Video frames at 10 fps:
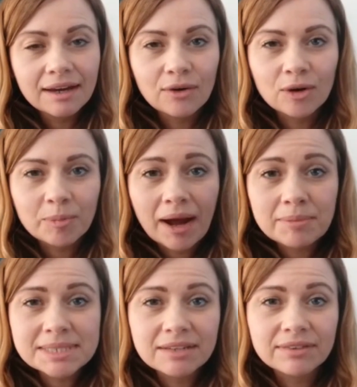or
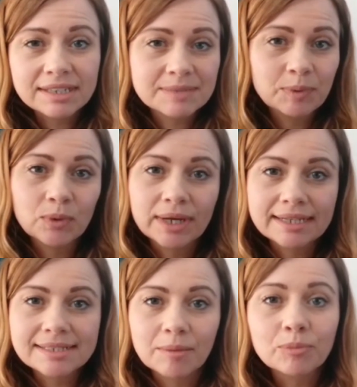perhaps even
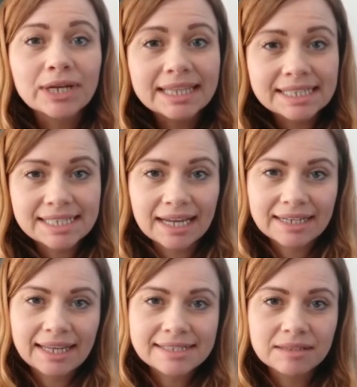exploring some breathing
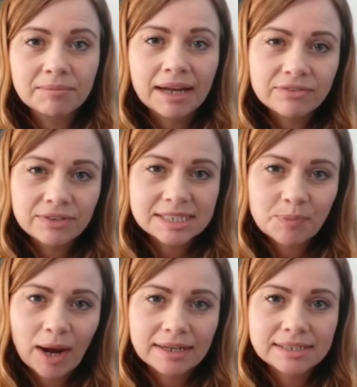techniques and mindfulness
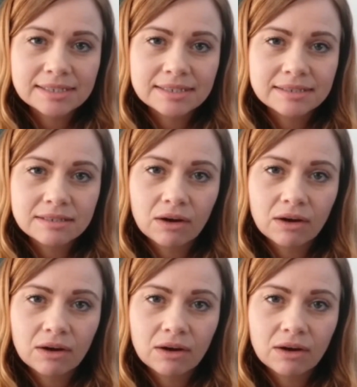practices,